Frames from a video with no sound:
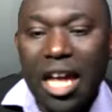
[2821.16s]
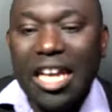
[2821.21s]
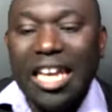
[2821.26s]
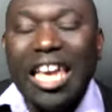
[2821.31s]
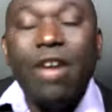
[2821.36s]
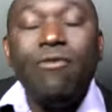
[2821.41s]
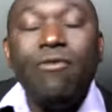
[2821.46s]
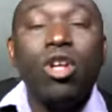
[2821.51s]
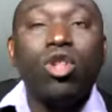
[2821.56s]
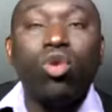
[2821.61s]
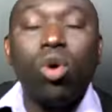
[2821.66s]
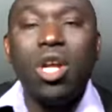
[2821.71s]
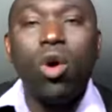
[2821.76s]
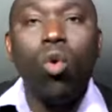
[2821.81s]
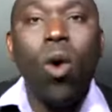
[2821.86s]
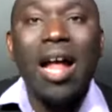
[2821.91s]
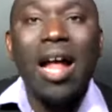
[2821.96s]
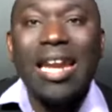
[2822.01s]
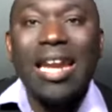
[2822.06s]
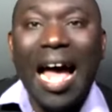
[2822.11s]
Give it to the
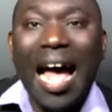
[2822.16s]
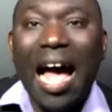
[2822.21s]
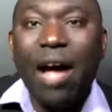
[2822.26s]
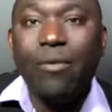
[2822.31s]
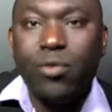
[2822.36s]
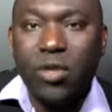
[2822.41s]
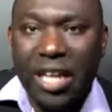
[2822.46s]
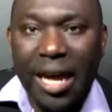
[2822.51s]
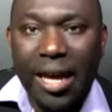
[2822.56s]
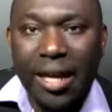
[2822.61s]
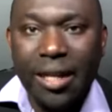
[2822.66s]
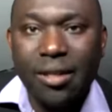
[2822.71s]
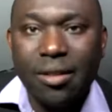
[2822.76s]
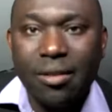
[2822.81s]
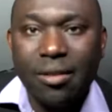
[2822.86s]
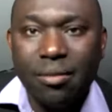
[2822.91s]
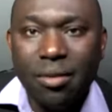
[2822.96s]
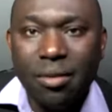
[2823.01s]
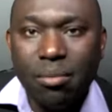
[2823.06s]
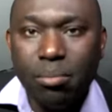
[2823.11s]
one that have 10
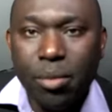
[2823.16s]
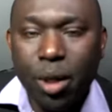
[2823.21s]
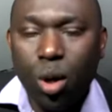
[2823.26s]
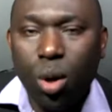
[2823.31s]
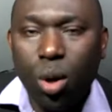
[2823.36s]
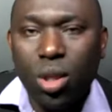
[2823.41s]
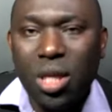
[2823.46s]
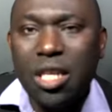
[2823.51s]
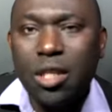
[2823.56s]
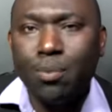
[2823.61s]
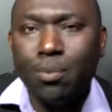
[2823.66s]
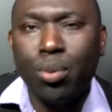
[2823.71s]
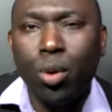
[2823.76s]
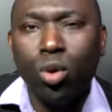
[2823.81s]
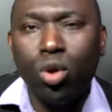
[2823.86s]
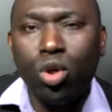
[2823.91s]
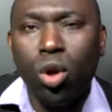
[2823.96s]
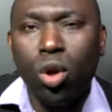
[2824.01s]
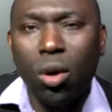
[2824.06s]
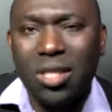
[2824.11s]
because he's
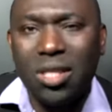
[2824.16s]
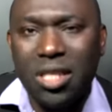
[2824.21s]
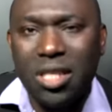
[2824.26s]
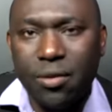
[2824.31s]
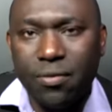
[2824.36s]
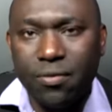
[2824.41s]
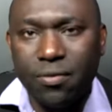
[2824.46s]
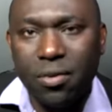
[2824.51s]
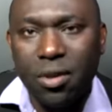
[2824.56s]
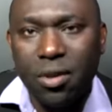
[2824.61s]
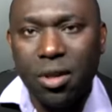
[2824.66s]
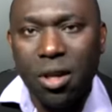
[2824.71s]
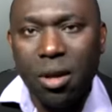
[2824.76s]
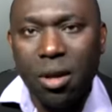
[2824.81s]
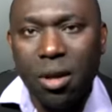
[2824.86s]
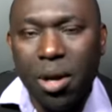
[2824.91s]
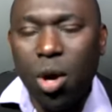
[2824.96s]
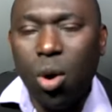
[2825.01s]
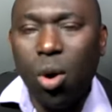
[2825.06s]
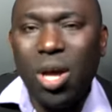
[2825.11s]
productive,
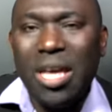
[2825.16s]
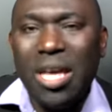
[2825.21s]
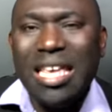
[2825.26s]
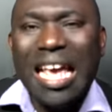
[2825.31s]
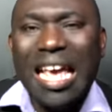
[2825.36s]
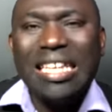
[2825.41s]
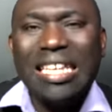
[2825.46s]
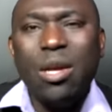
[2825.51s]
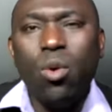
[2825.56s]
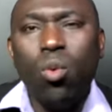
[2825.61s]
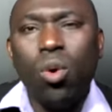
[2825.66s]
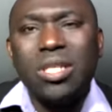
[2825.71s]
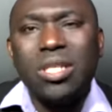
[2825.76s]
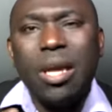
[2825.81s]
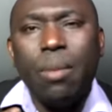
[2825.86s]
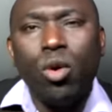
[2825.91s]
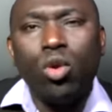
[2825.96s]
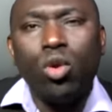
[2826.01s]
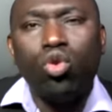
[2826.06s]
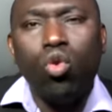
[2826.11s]
because he was
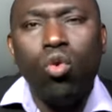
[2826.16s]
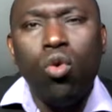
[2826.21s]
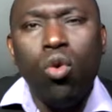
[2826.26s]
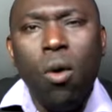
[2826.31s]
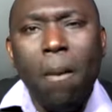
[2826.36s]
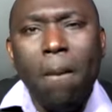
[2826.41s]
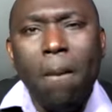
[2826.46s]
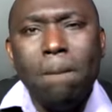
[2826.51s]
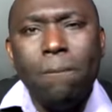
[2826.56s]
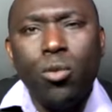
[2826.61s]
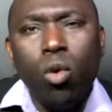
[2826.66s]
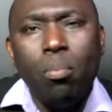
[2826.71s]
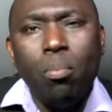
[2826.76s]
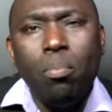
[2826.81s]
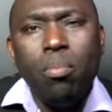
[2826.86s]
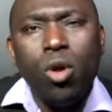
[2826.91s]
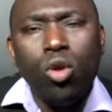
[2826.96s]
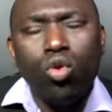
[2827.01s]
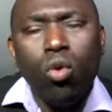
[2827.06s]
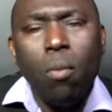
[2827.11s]
able to
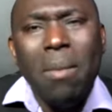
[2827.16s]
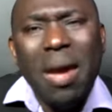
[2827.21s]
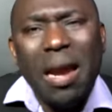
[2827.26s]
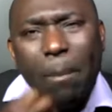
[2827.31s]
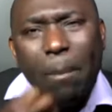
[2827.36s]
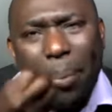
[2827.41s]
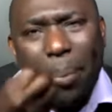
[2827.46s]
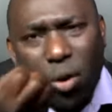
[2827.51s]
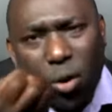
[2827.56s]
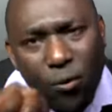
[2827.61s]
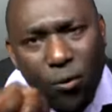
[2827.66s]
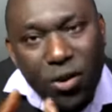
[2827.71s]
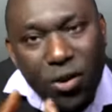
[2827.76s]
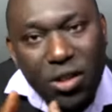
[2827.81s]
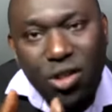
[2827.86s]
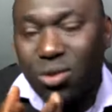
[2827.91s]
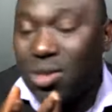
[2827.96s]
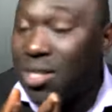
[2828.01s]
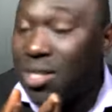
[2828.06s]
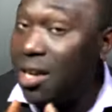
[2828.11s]
make
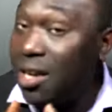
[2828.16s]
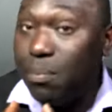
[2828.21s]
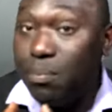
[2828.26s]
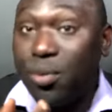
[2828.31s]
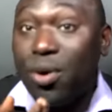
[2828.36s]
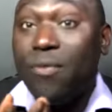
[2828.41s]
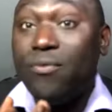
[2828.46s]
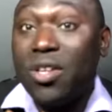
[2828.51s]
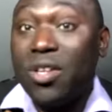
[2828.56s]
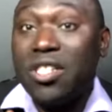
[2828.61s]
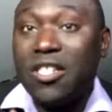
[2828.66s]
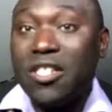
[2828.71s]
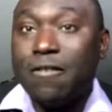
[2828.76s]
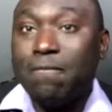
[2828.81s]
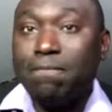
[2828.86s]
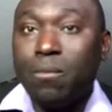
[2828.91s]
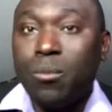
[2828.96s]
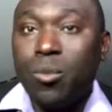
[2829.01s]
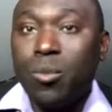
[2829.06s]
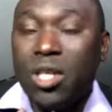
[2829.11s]
profit. You see, profit
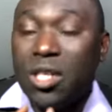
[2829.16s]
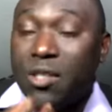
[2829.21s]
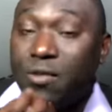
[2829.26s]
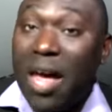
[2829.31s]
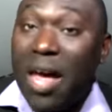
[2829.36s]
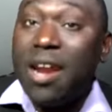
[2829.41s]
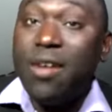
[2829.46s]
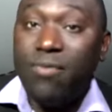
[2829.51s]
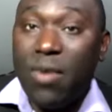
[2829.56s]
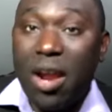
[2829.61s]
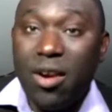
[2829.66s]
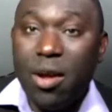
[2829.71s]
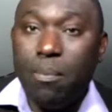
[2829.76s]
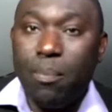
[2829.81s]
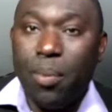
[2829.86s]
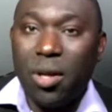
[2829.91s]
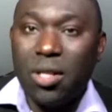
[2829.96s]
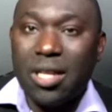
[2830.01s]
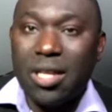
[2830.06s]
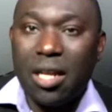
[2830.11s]
is very, very
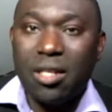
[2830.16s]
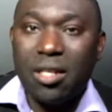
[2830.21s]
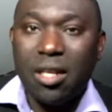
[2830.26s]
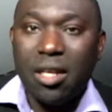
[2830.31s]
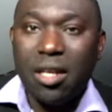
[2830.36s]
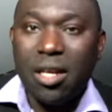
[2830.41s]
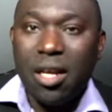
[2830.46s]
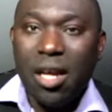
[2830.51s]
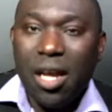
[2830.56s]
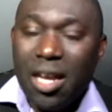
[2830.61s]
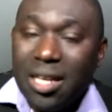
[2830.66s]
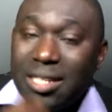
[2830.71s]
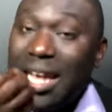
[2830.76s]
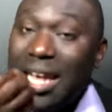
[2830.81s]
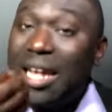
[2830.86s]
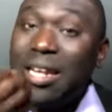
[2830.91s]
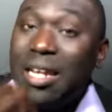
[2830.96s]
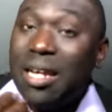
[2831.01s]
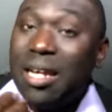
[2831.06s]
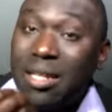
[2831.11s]
important. He
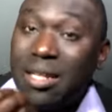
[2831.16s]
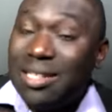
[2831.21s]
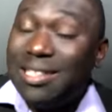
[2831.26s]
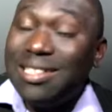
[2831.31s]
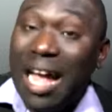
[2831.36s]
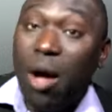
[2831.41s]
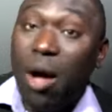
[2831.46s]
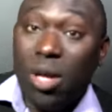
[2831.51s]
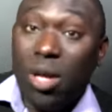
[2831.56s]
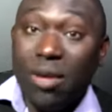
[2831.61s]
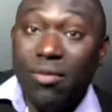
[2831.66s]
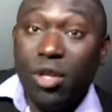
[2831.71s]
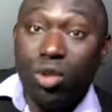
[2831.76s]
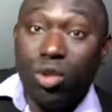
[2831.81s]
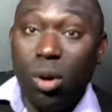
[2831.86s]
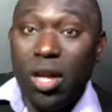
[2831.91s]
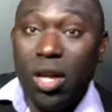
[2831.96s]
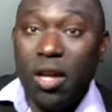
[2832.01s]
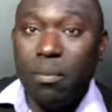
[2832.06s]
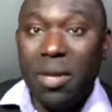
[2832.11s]
said, now give it
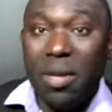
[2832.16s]
to him.